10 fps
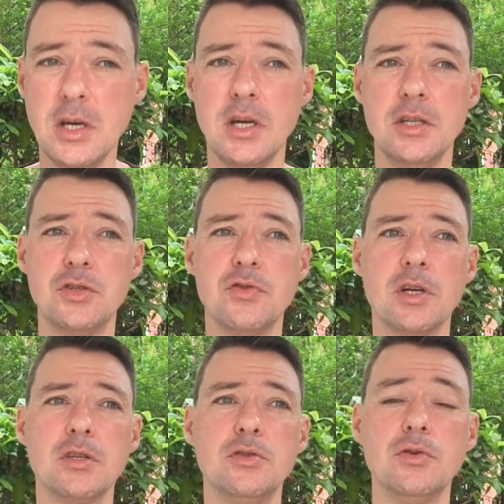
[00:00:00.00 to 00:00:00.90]

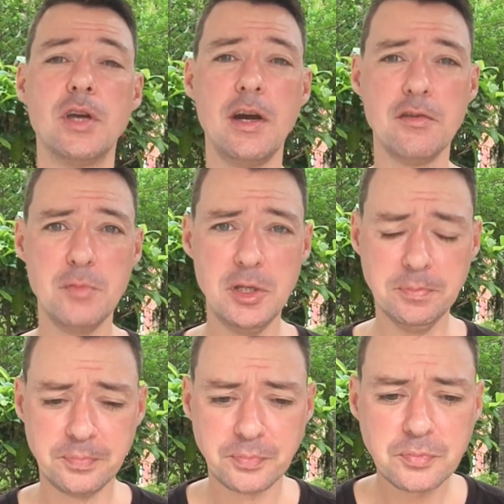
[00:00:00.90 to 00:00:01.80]
took care of me,
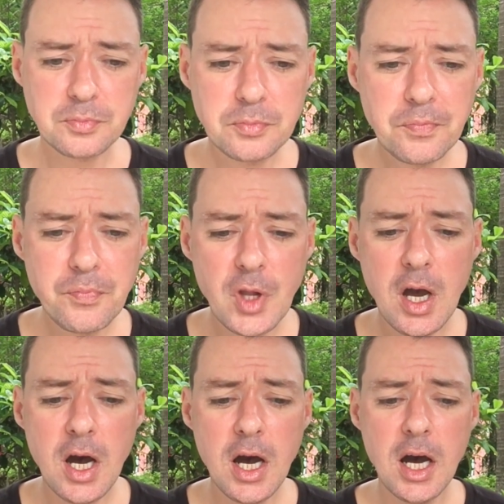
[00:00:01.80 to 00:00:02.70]

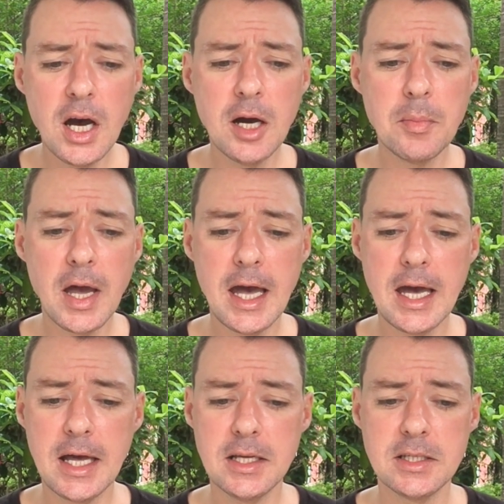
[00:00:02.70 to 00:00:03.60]

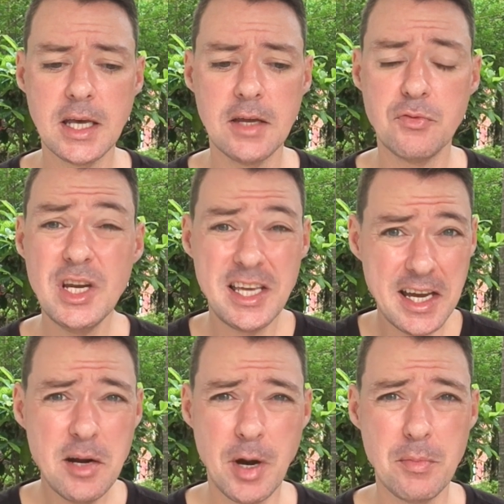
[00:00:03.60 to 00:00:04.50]
and really
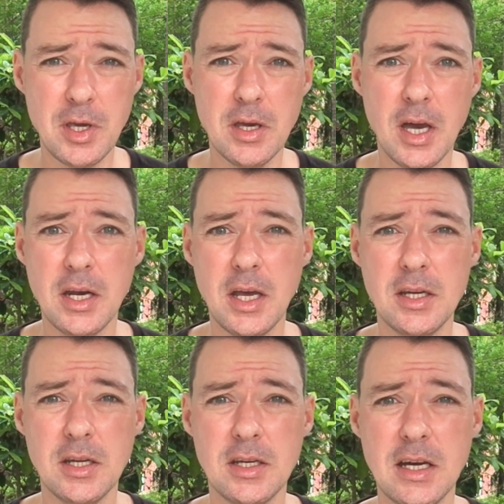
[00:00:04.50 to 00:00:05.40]
cared about me.
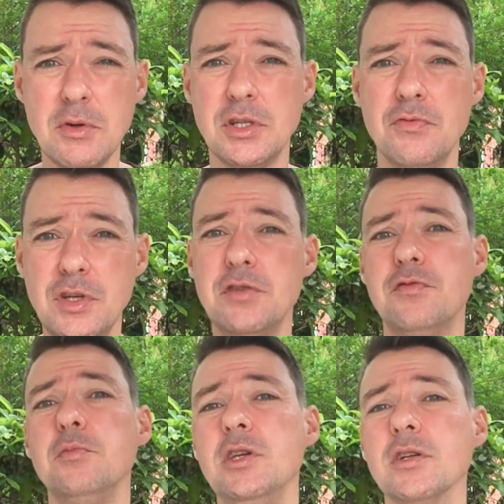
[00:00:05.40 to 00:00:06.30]
And that was the reason for
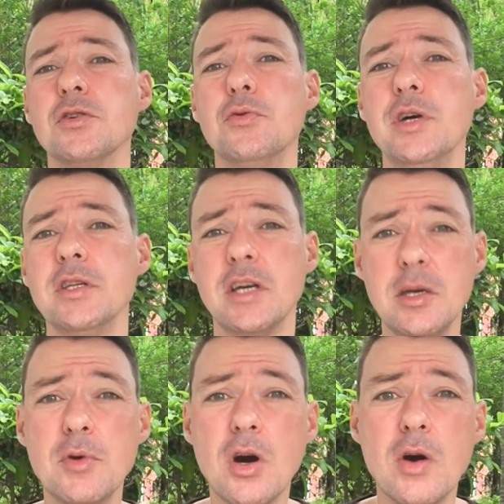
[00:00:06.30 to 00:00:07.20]
me not to quit and keep
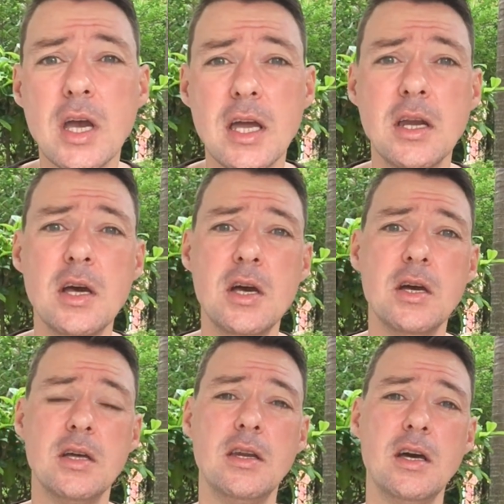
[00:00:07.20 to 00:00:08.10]
going.
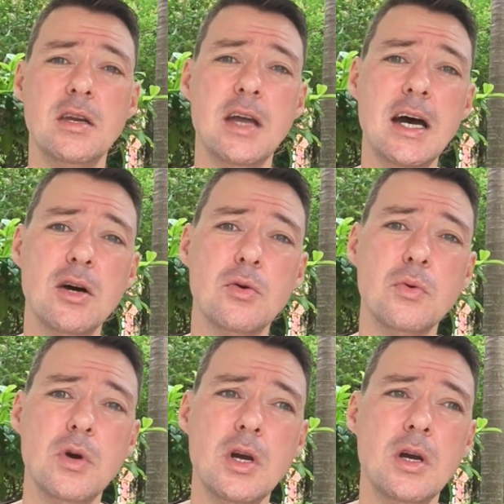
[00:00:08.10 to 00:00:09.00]
And now,
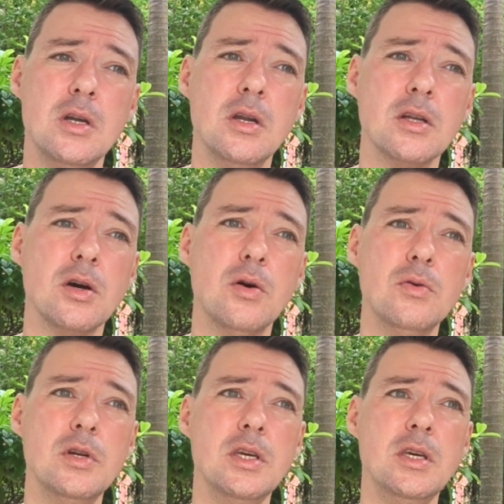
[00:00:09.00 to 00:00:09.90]
not
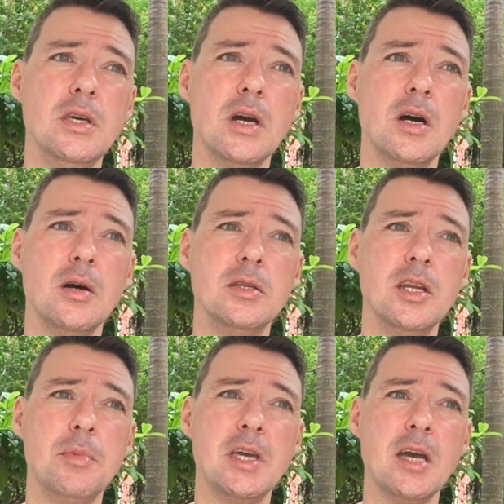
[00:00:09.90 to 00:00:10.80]
only did I
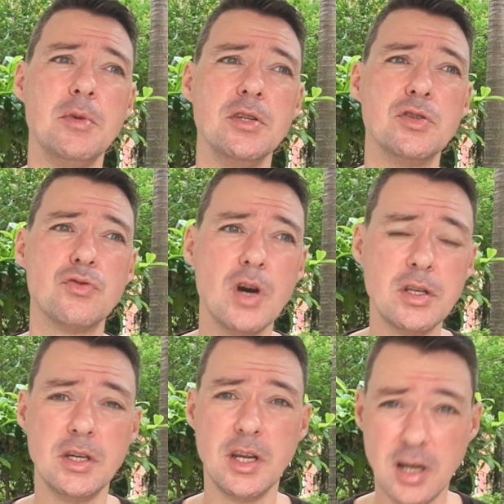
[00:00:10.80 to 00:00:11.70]
became an instructor,
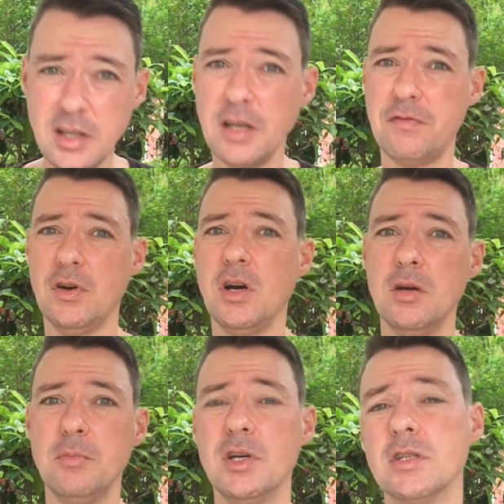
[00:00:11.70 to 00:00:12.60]
did I got that far
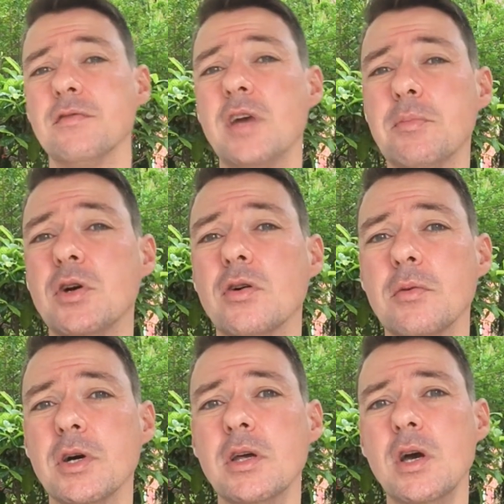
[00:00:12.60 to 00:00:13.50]
because I've kept going,
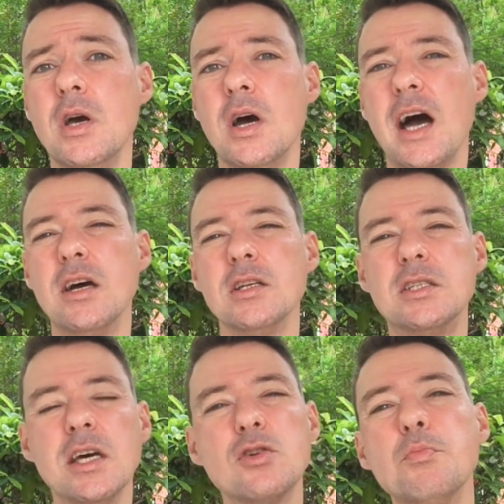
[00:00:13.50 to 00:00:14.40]
but I
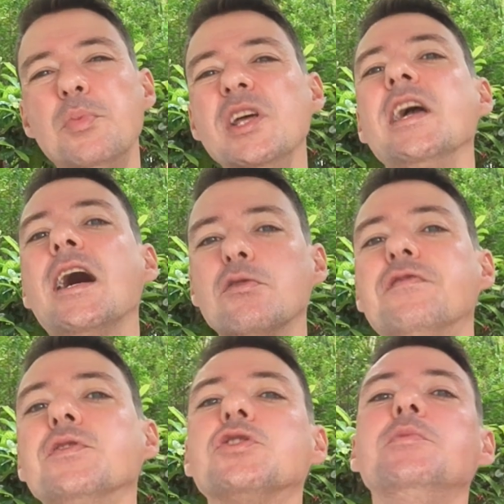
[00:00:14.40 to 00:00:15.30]
understand completely how it
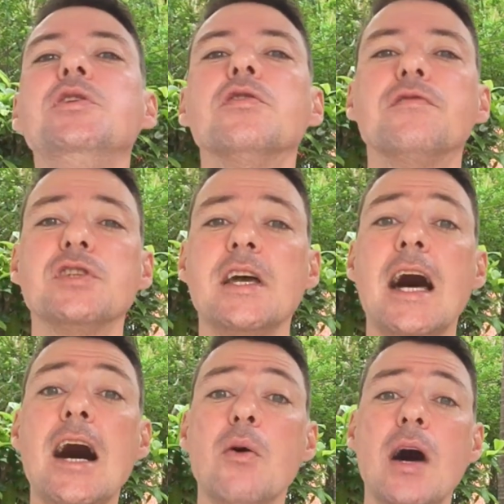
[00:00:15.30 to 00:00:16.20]
feels to be nervous and
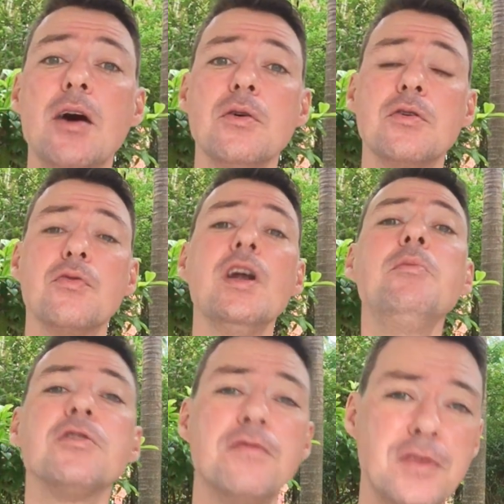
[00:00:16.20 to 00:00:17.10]
how incredible
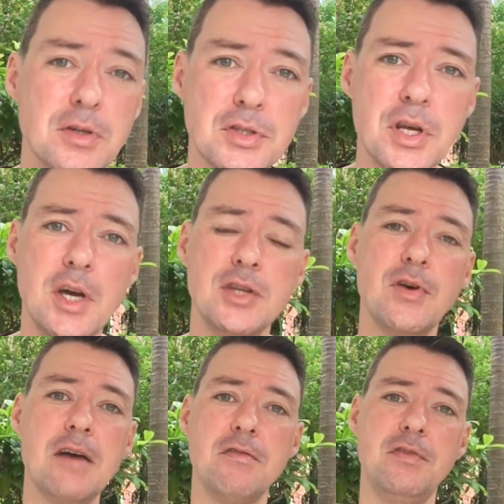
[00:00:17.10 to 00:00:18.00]
it feels to
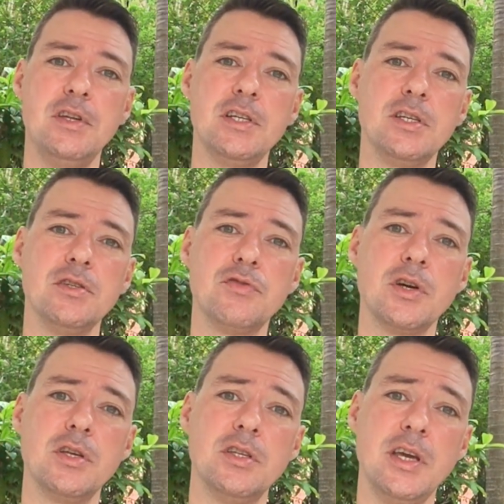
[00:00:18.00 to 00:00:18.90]
have a fantastic
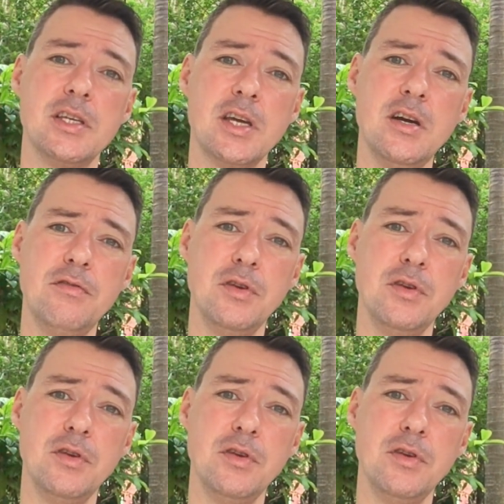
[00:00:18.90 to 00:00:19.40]
instructor that takes care of you, that